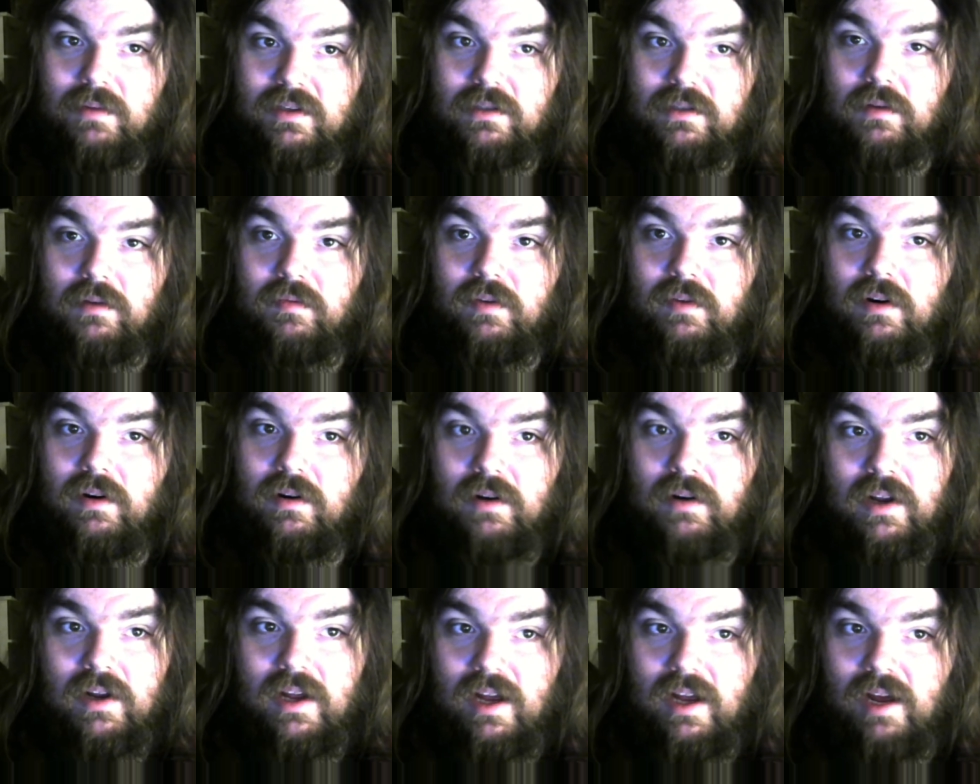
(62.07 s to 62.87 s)
But so
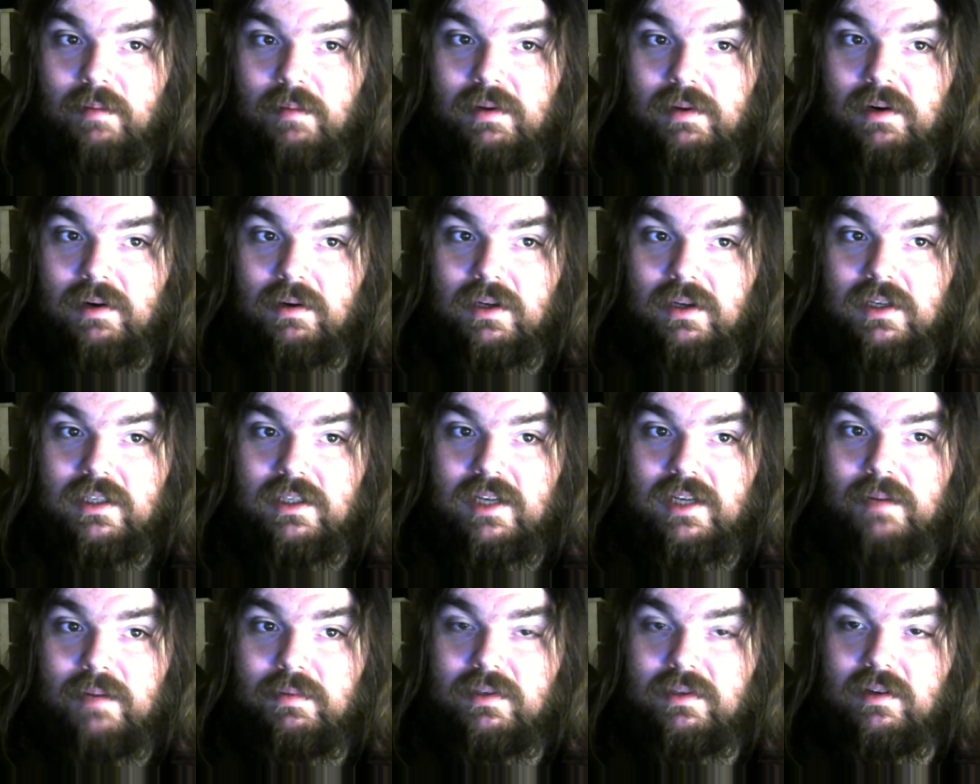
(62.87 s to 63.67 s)
far I've been in good
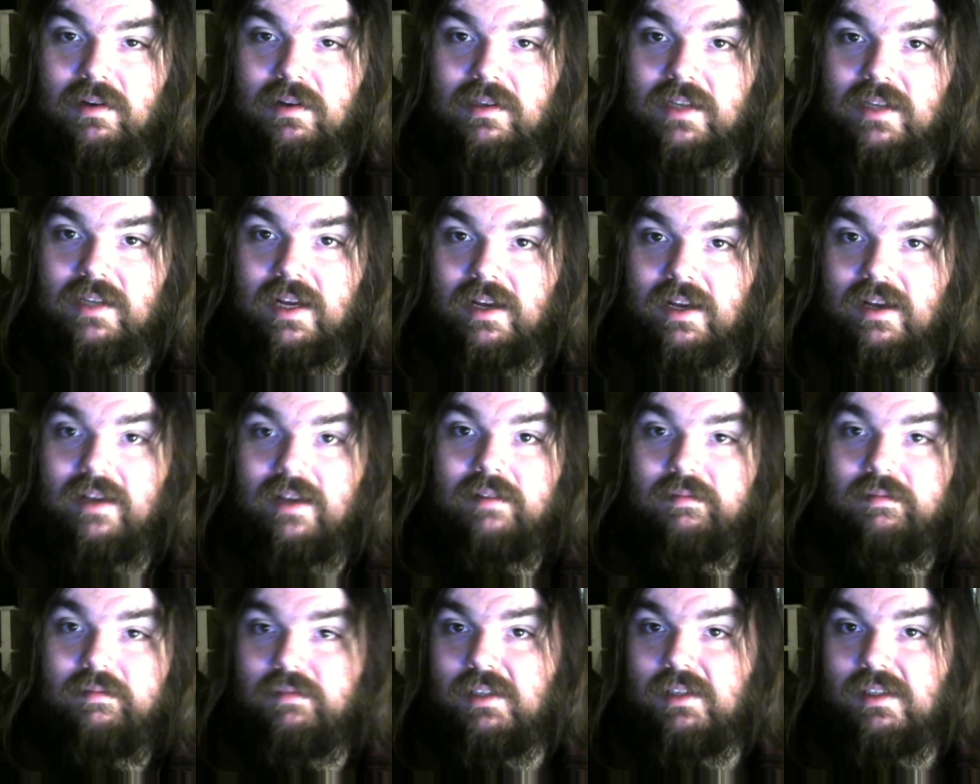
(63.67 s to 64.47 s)
shape as long as I
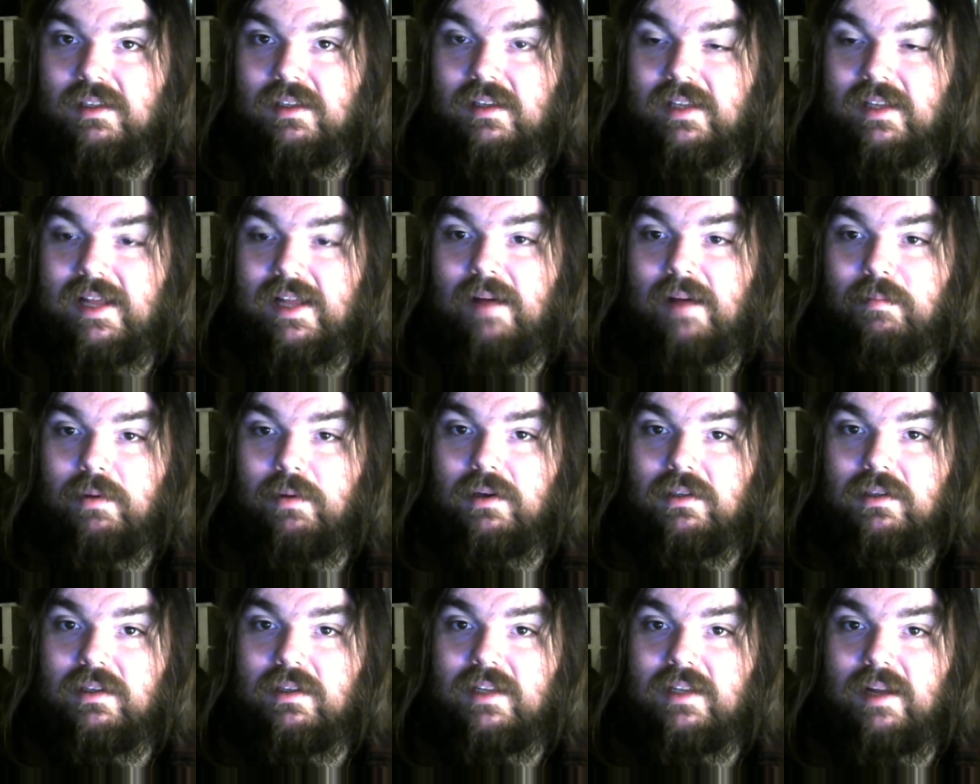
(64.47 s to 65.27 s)
cut just that
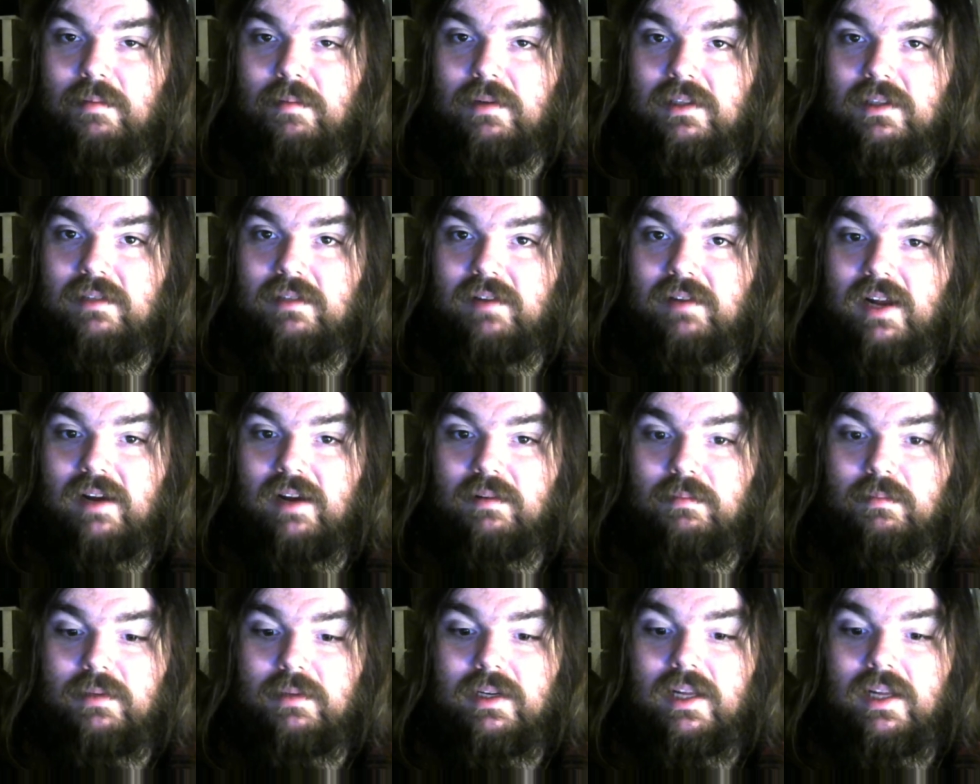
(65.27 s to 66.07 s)
much that much of it
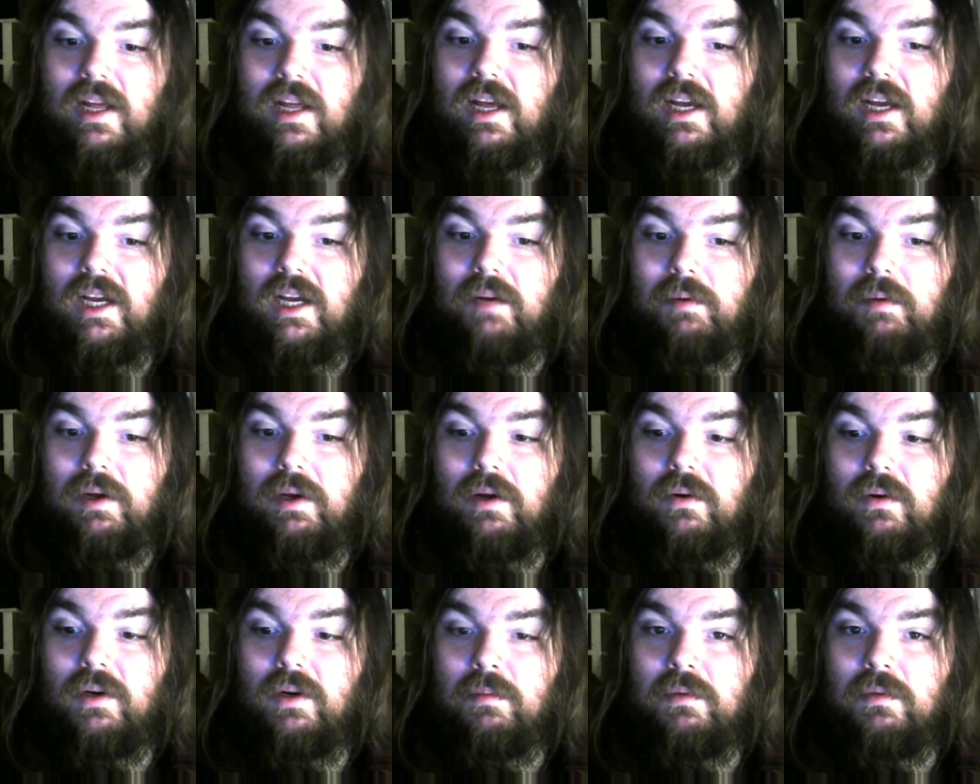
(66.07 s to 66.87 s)
out. But here we
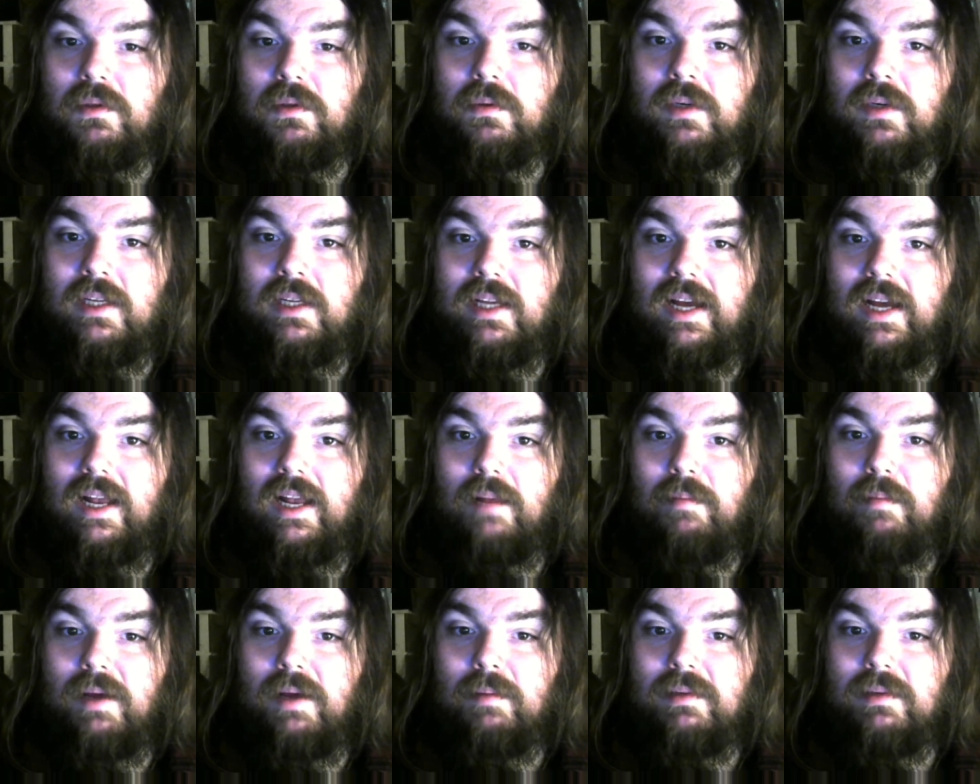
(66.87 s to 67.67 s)
go, number twenty,
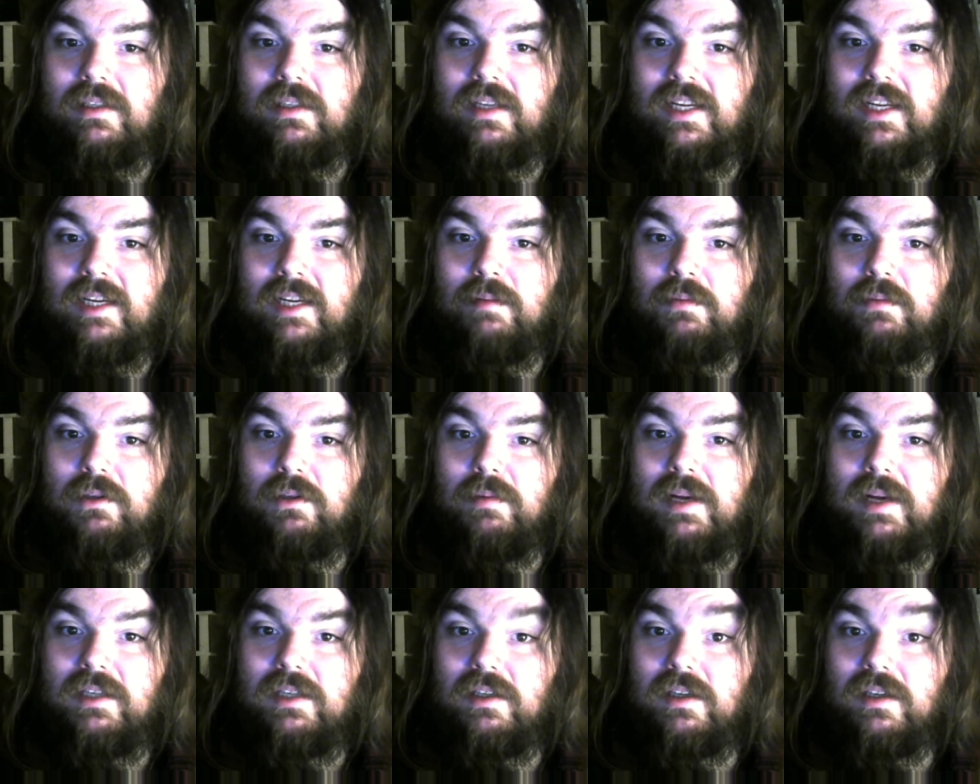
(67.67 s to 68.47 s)
Alabama Slam. Too
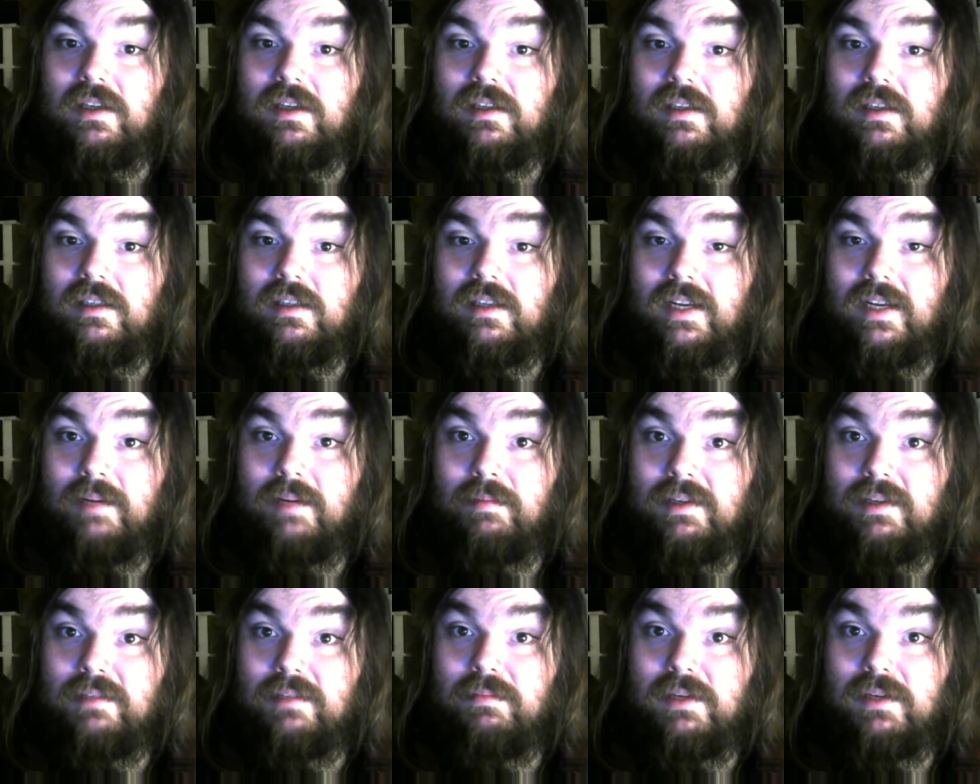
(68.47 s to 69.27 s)
bad she couldn't have
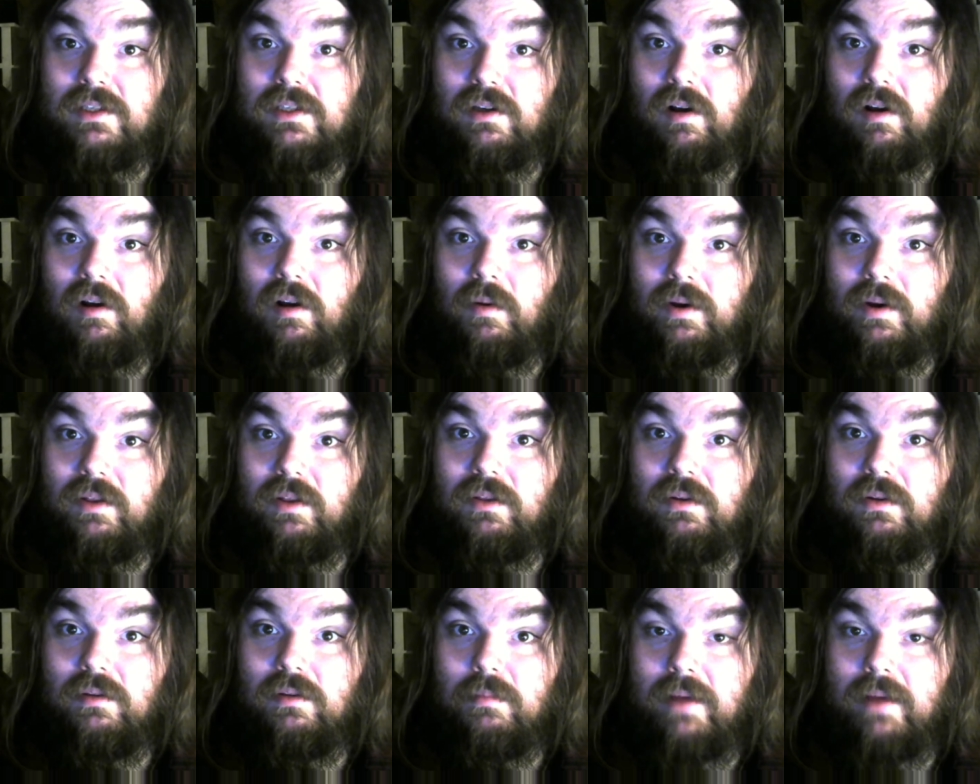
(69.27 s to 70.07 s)
slammed this bitch all the way
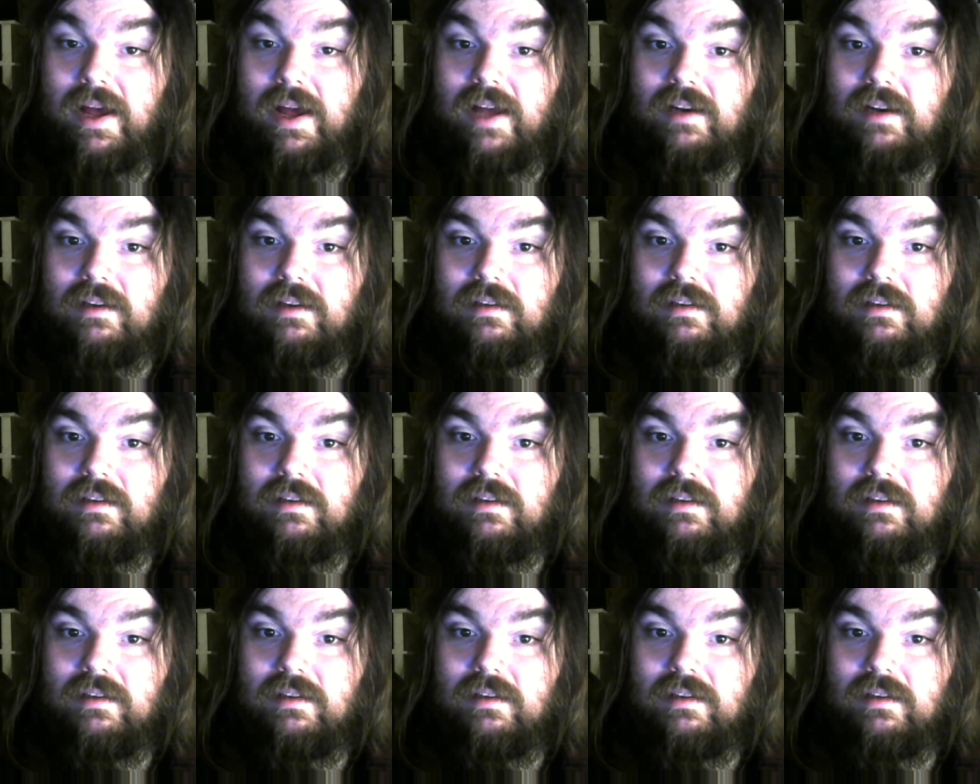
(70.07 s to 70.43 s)
through the mat.